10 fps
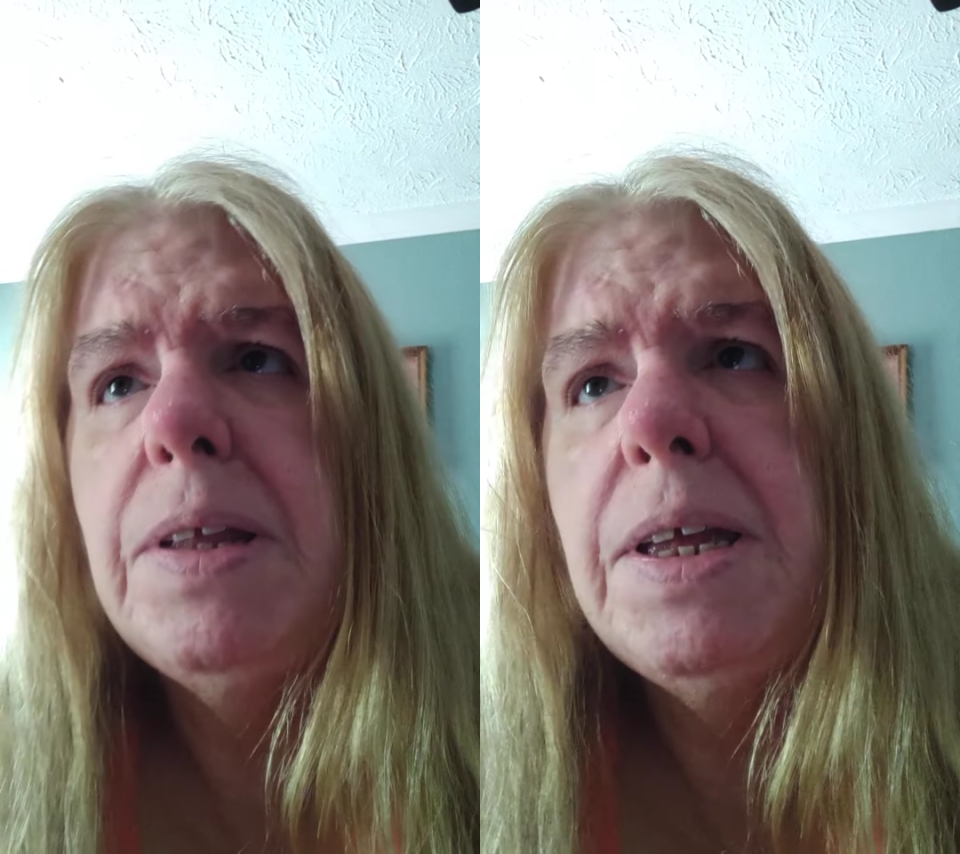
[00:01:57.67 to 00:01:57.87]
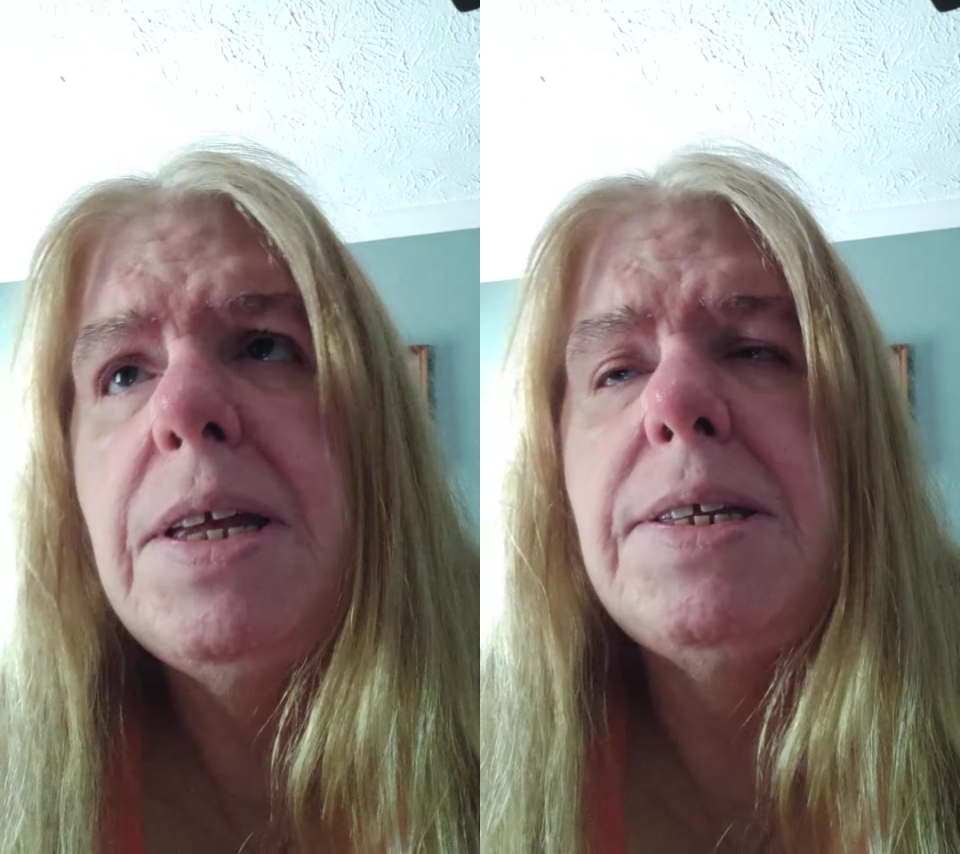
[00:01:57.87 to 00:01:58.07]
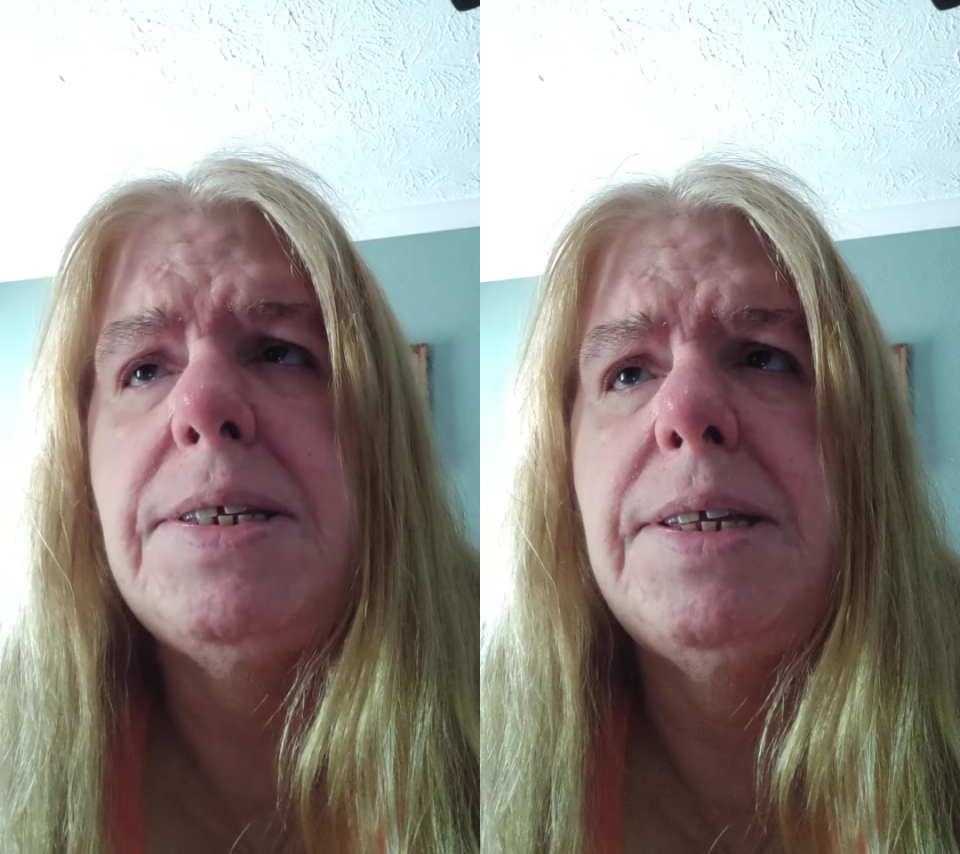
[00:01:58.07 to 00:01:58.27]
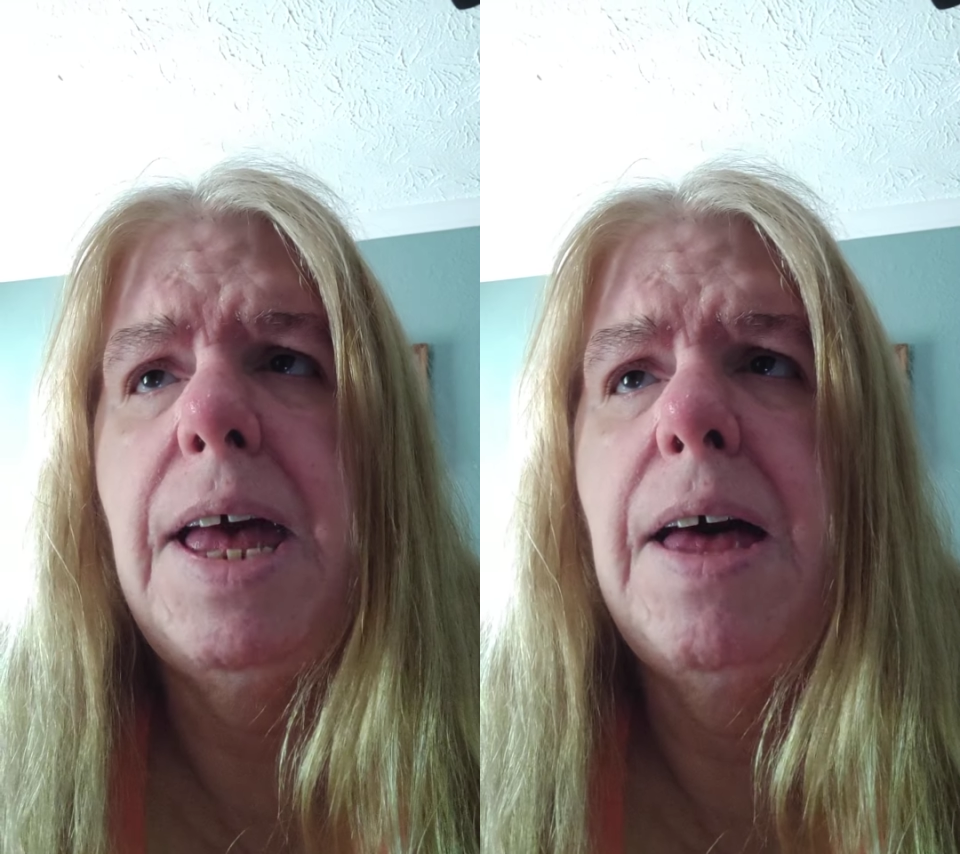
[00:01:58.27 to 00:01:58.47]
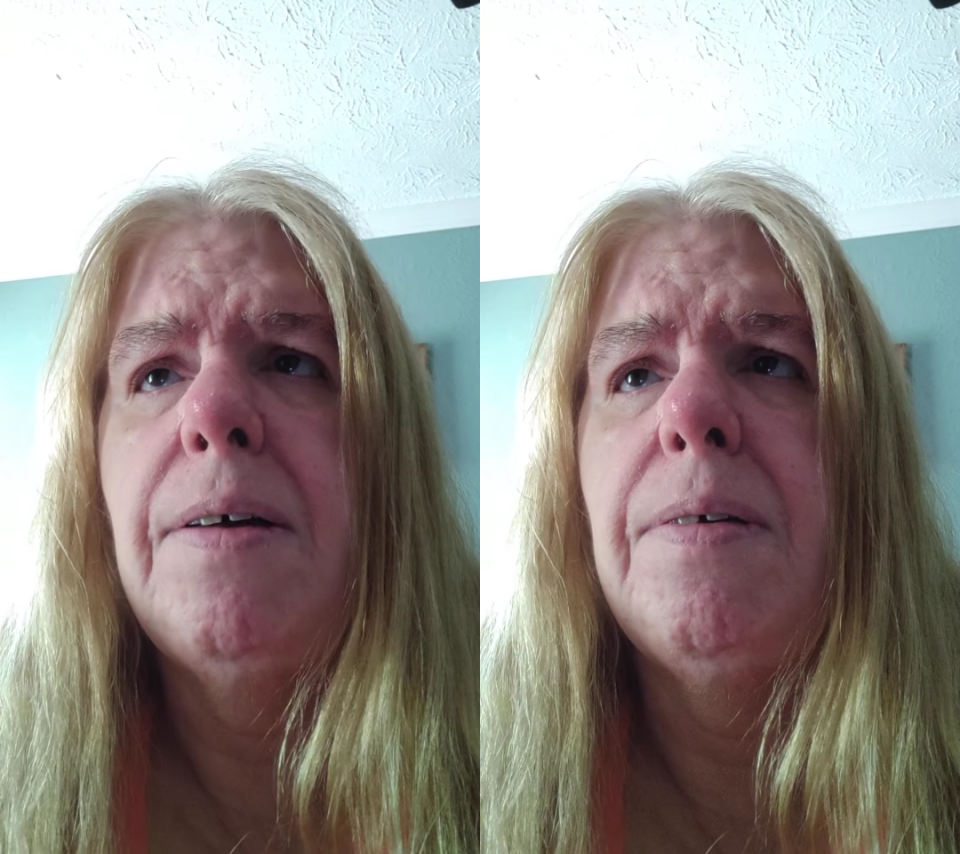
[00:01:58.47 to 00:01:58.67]
please
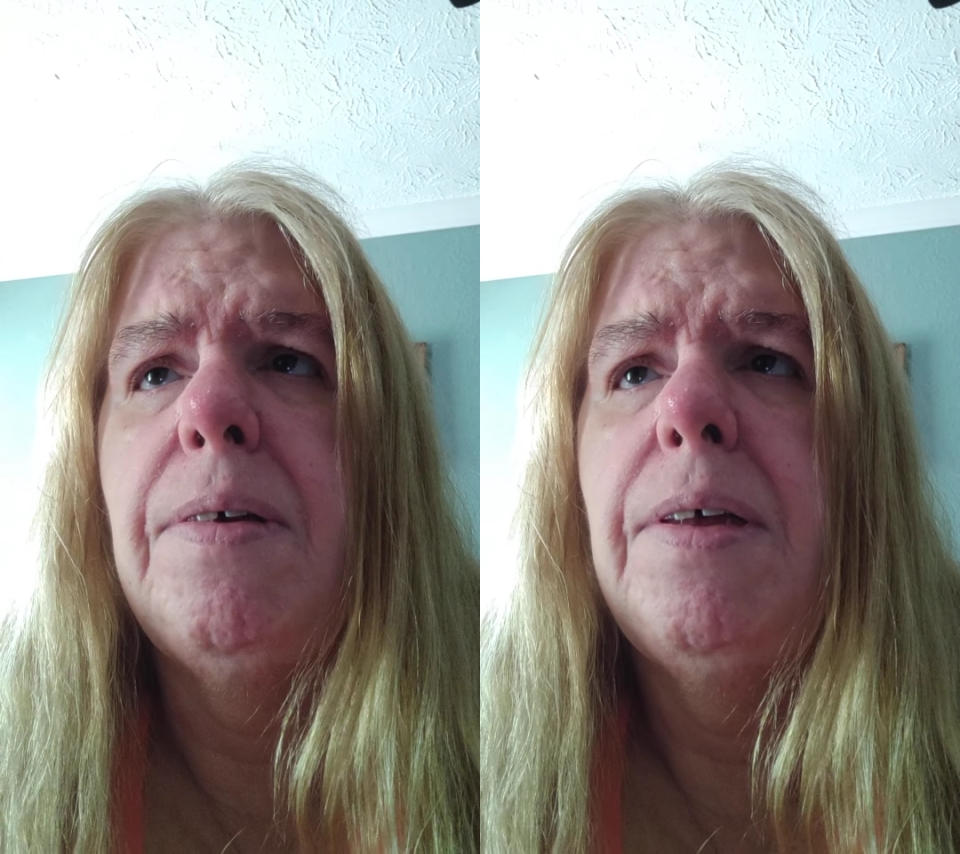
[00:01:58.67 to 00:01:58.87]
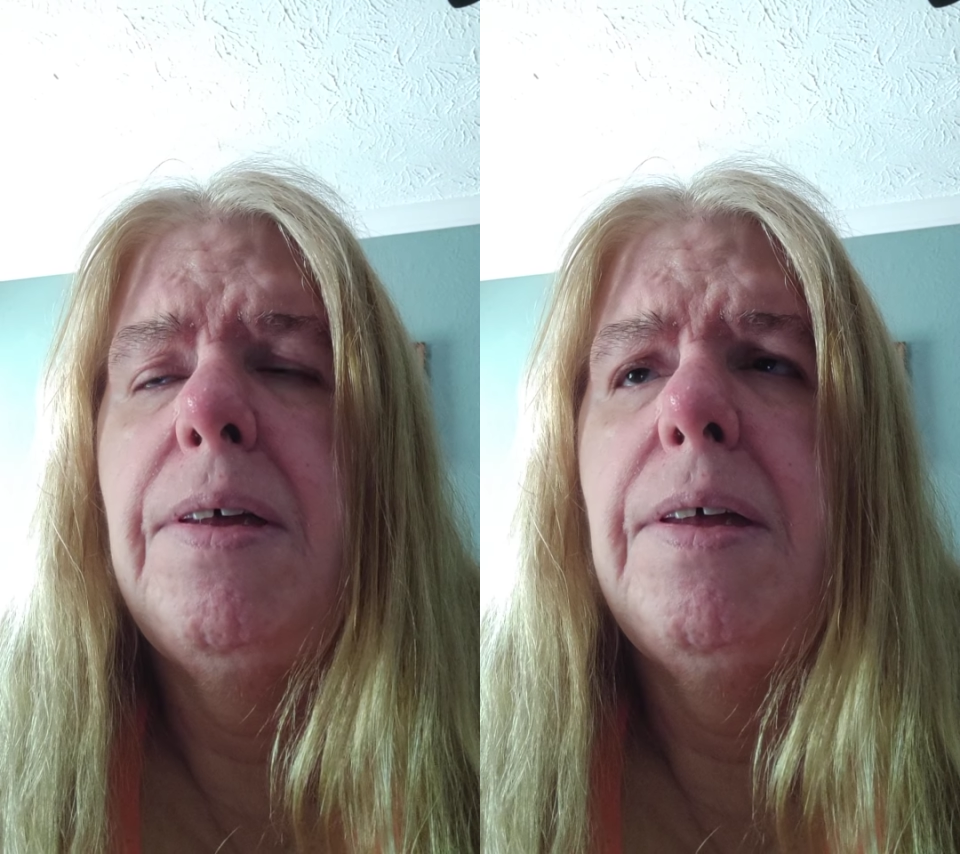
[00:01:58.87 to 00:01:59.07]
tell